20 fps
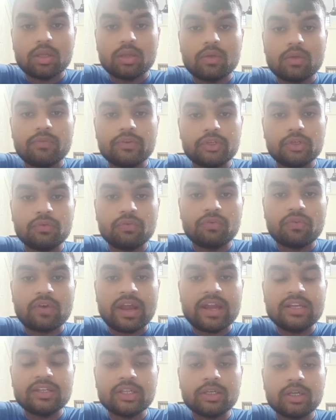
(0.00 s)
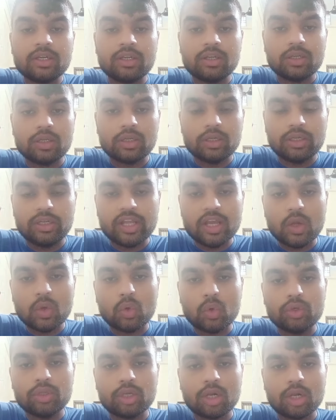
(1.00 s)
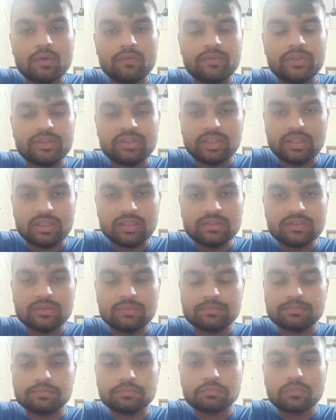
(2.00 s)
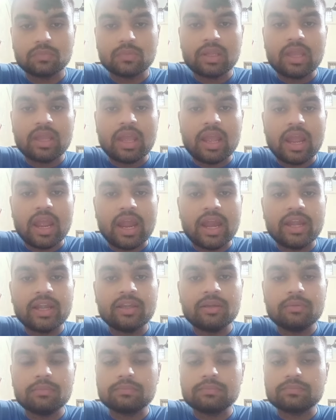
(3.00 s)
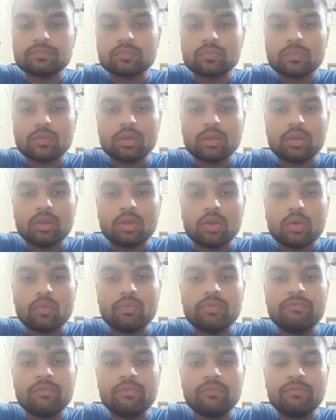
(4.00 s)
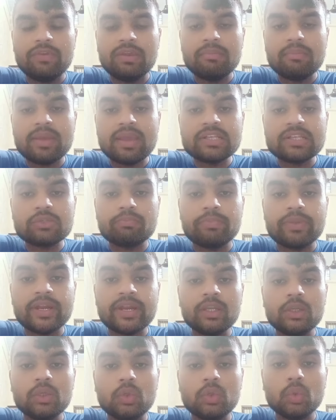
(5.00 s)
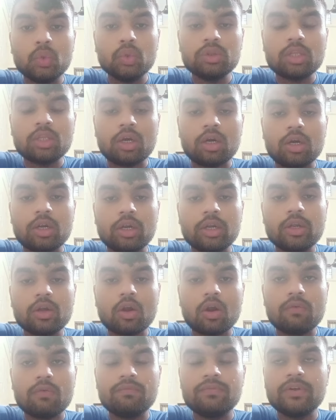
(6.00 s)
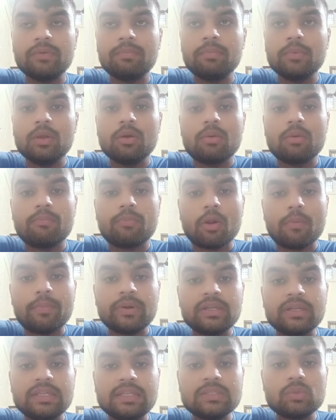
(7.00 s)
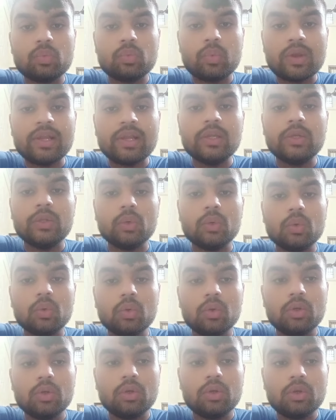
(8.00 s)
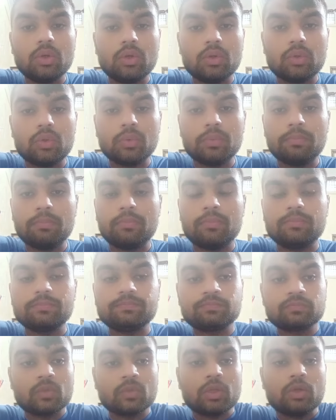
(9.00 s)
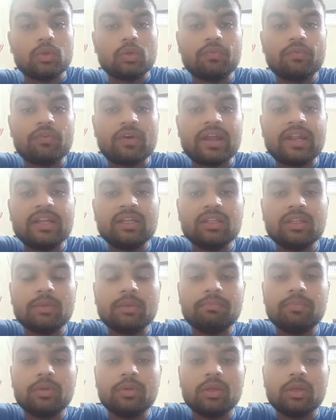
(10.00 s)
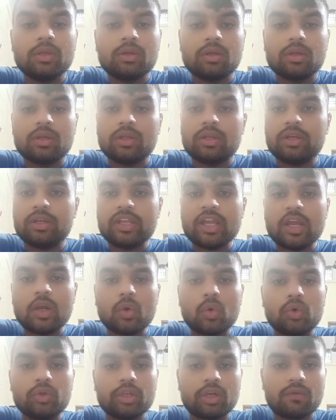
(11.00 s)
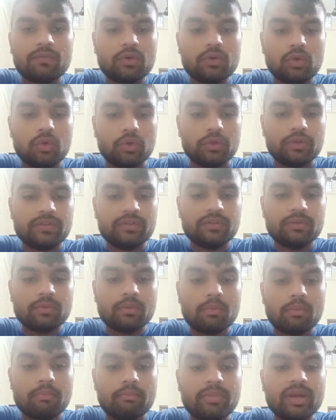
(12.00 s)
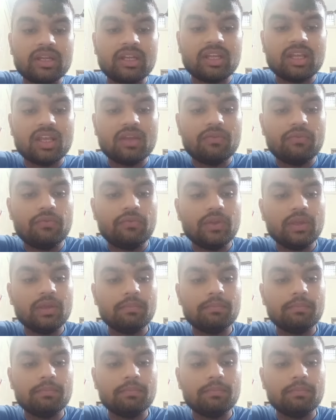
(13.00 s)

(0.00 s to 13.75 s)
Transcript: we should find the real owner of the things, and we may spend 2/3 of the property's value to find the real owner of the goods. But if we